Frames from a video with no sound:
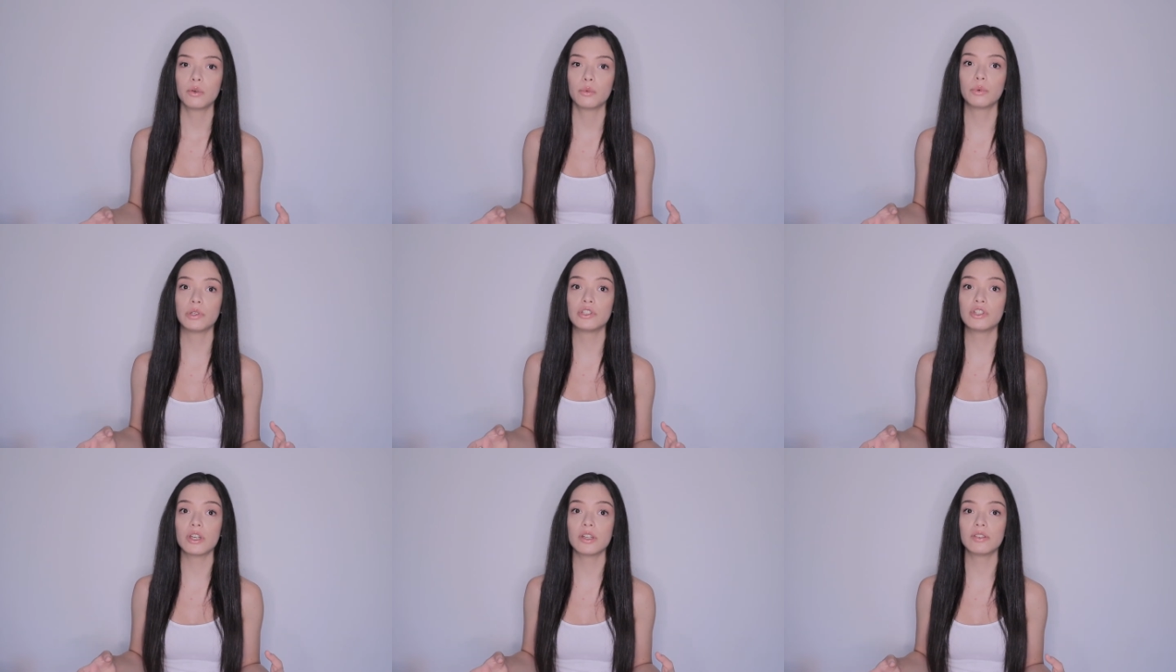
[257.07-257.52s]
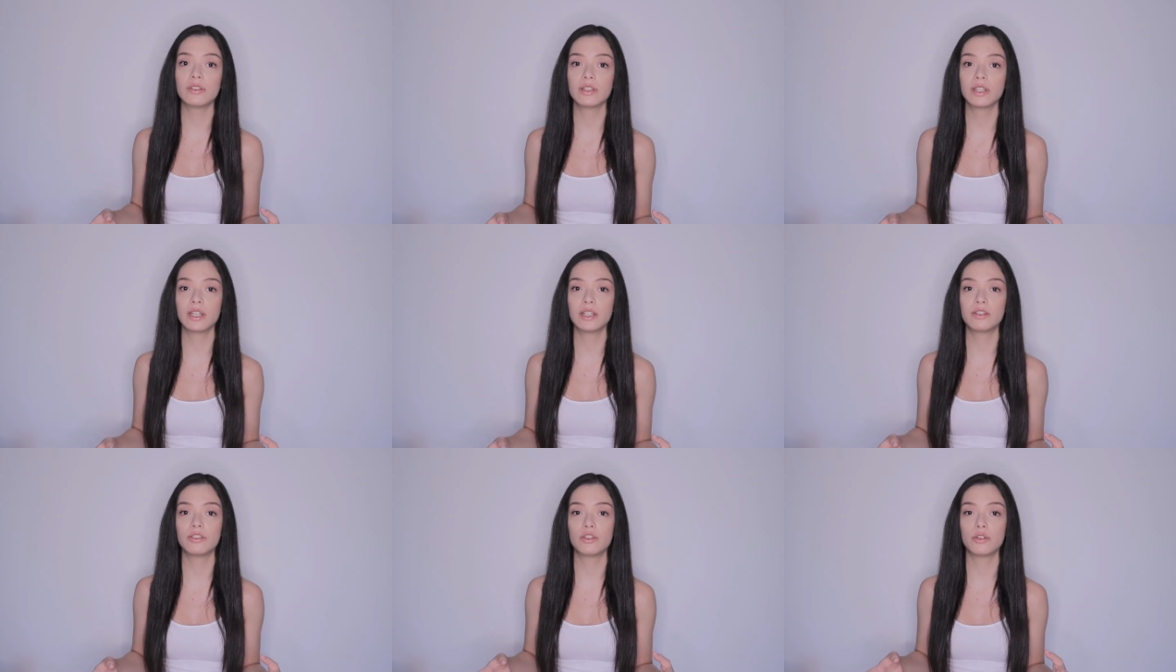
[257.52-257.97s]
We just
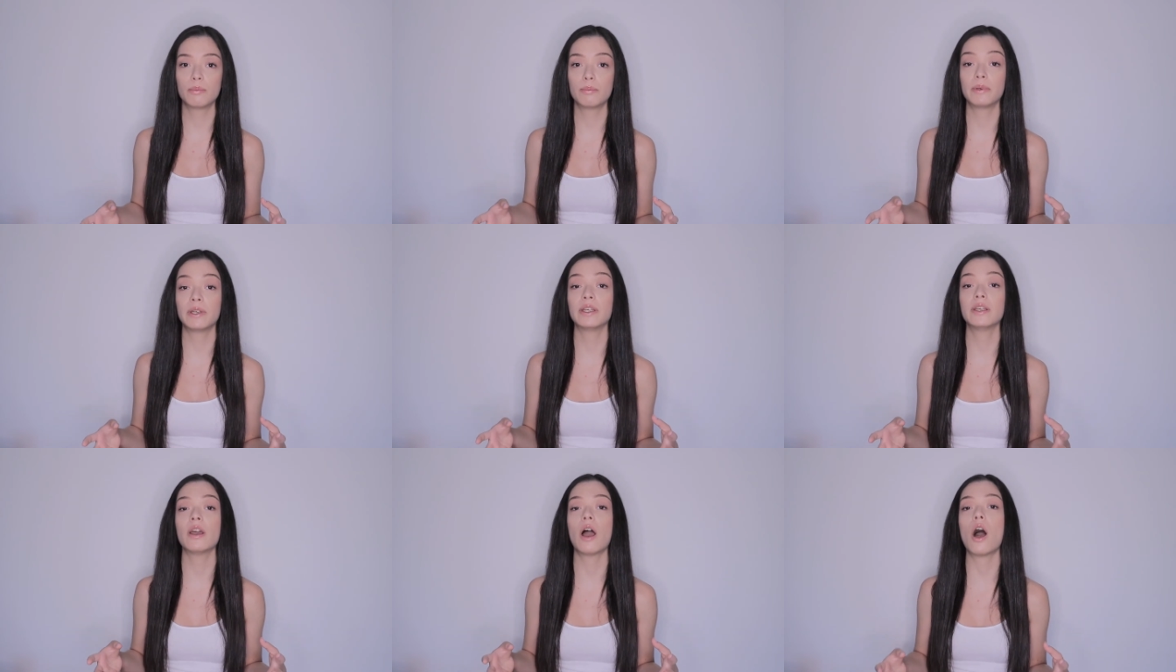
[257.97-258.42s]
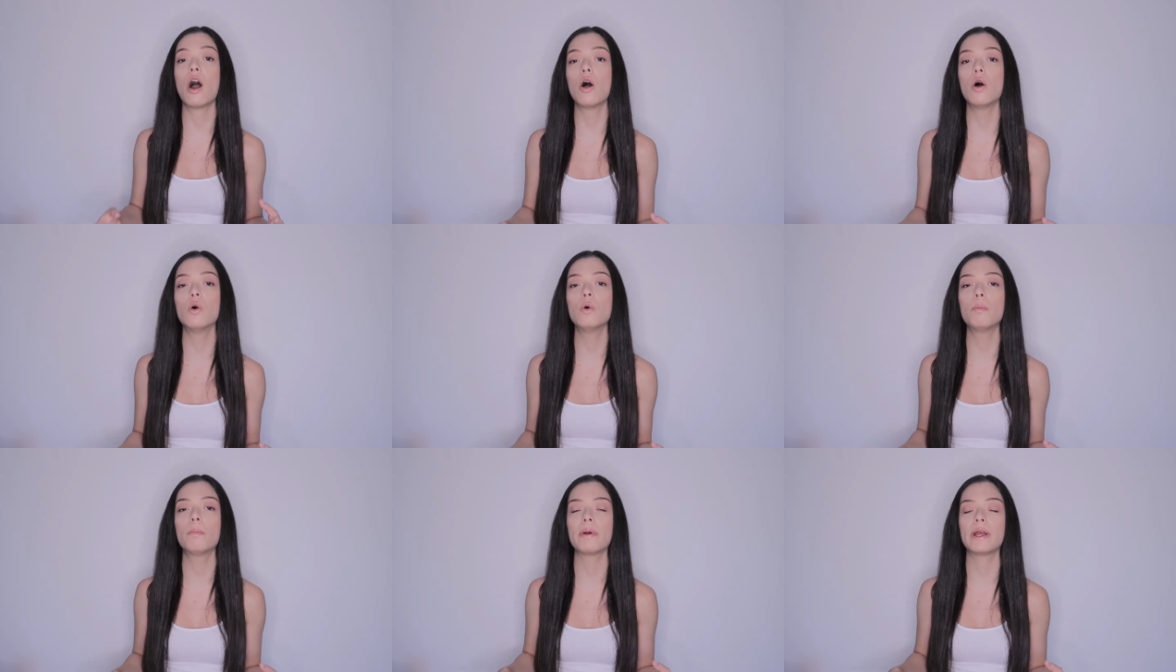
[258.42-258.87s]
need to be
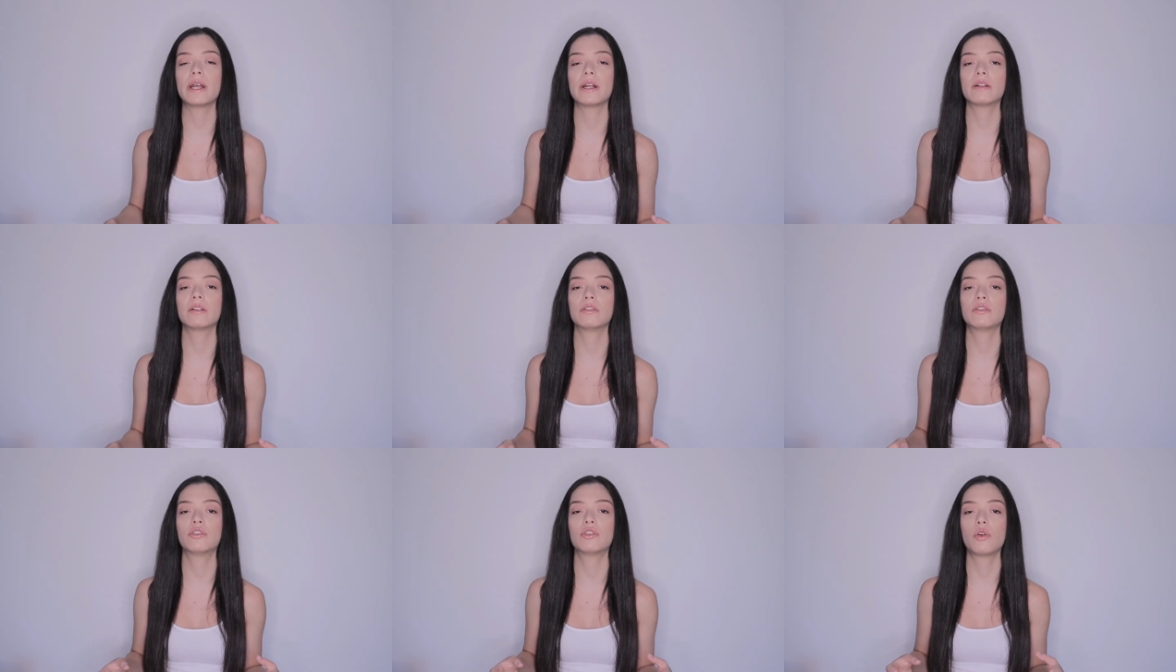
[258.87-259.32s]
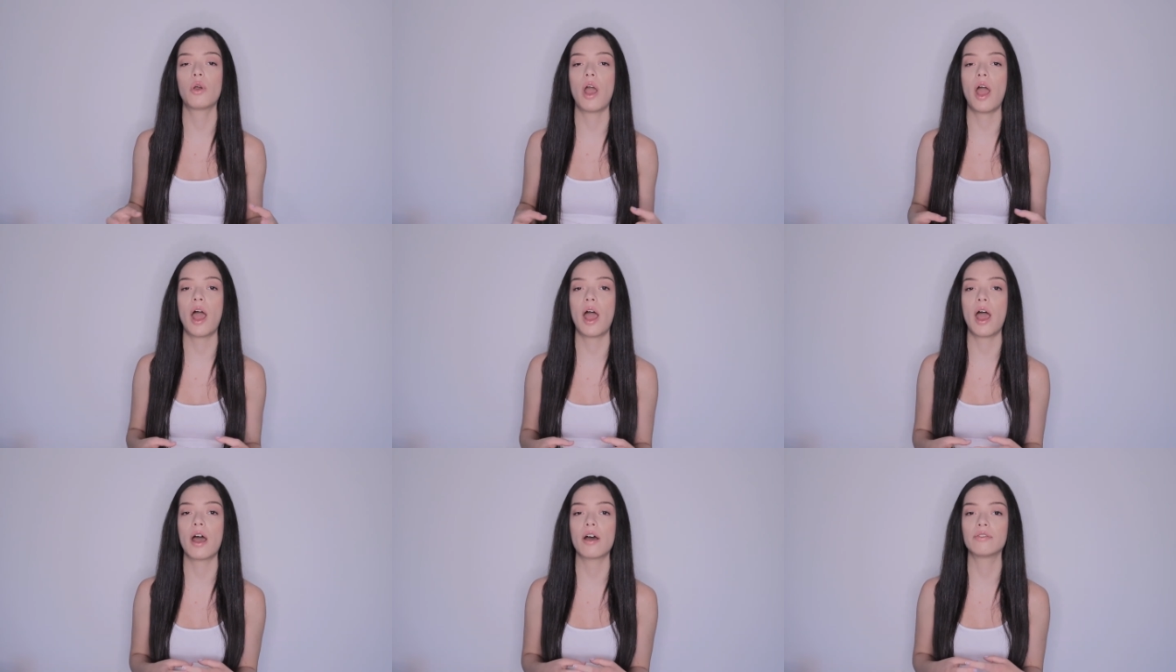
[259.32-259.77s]
open to
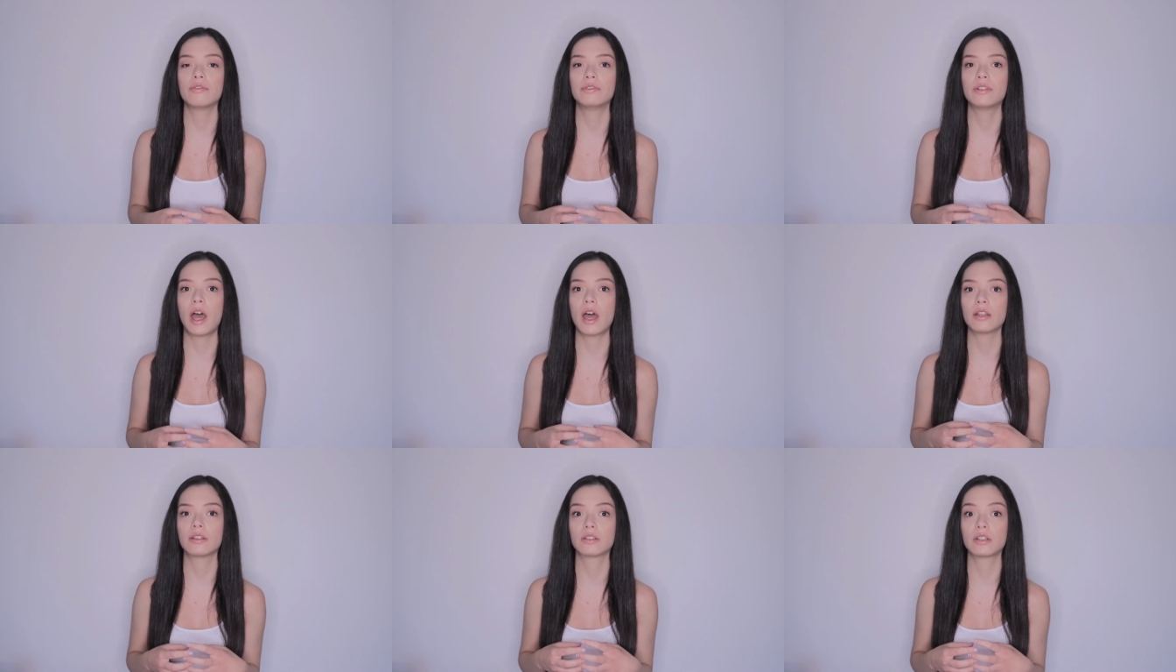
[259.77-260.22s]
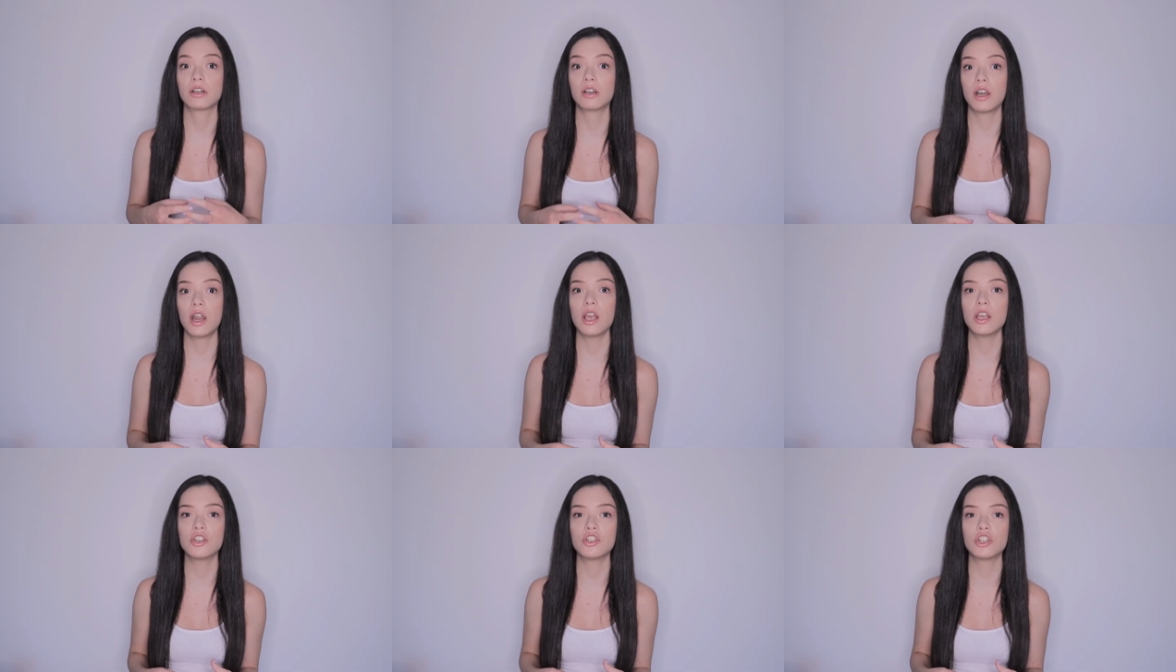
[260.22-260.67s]
have that
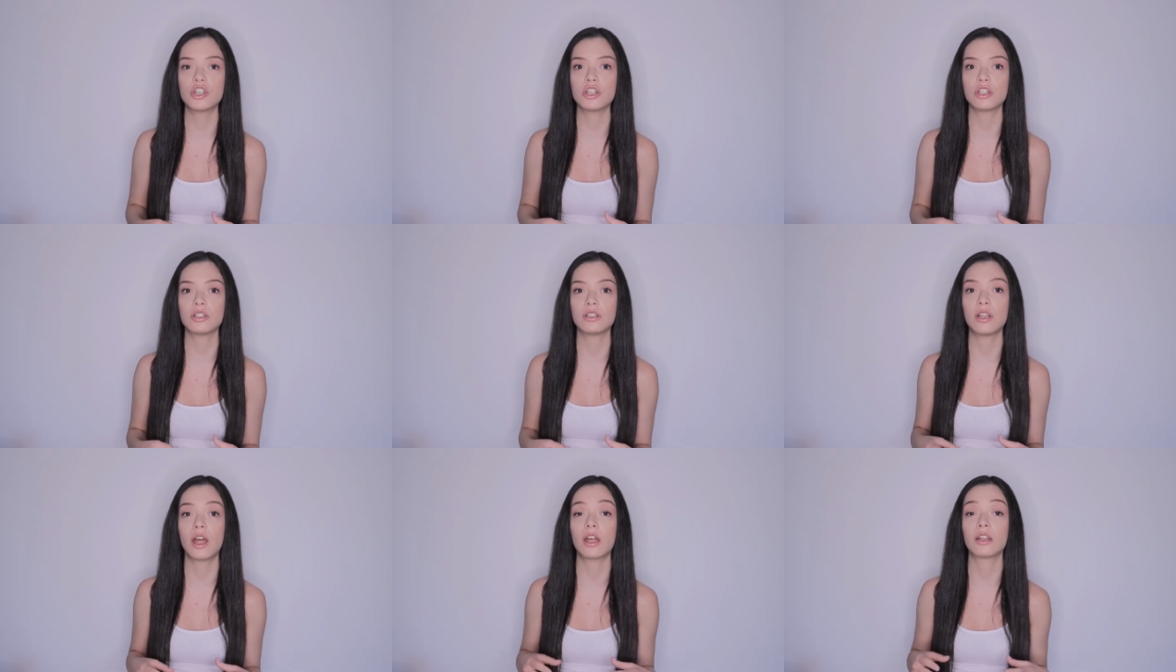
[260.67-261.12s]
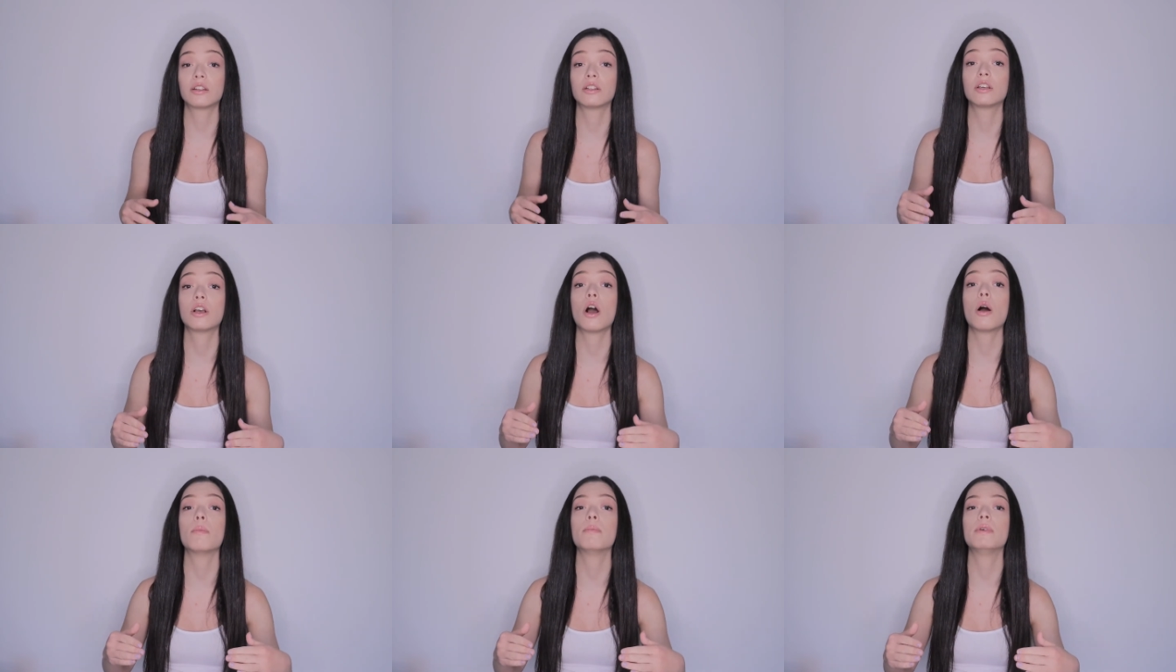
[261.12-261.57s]
connection, that
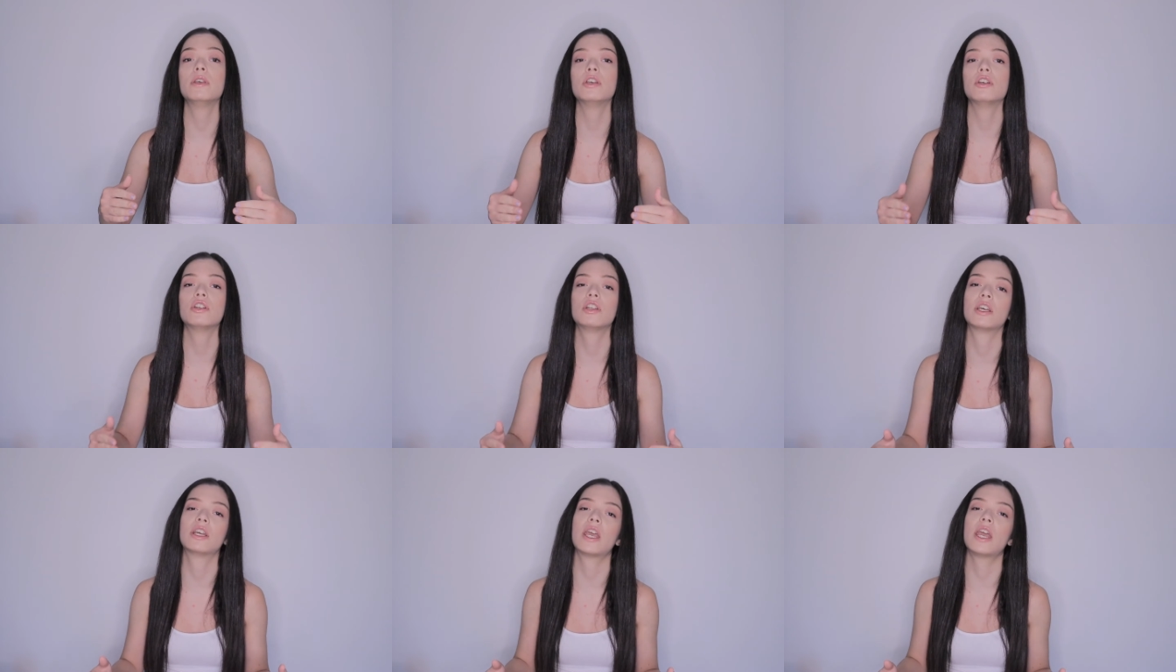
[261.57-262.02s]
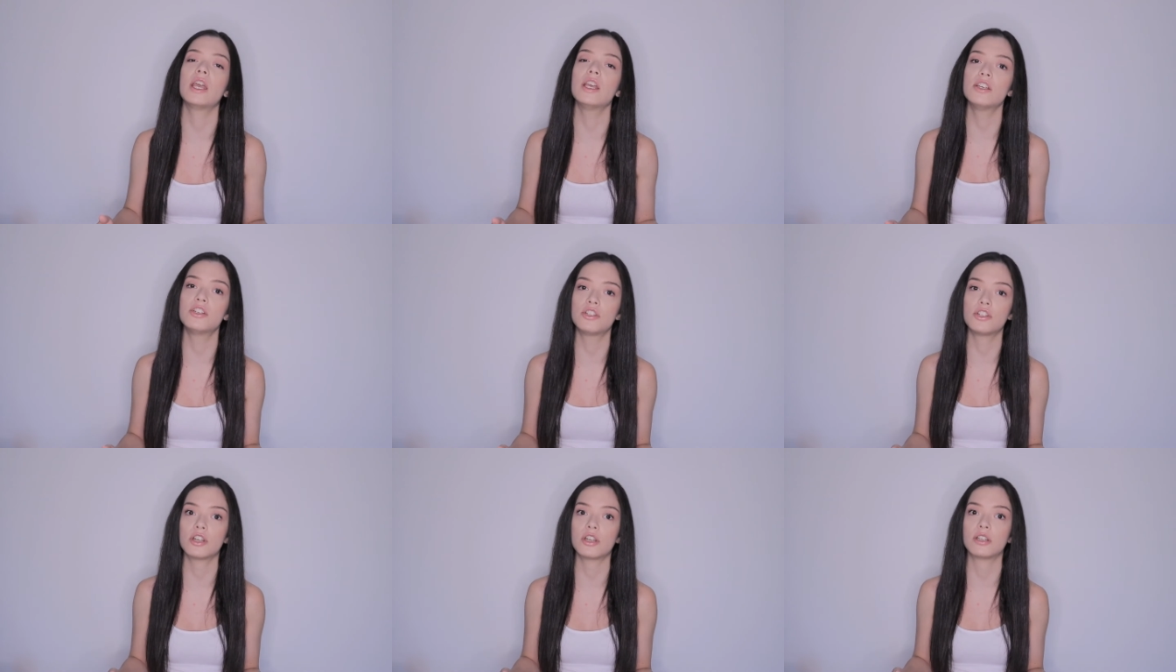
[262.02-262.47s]

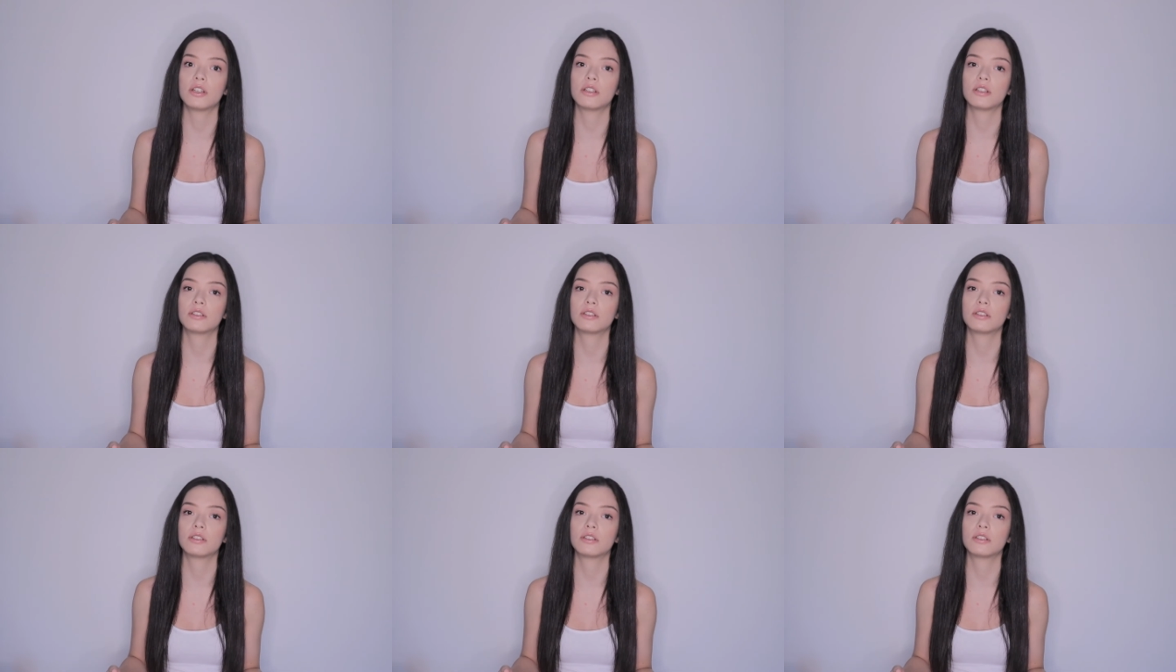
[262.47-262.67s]
communication.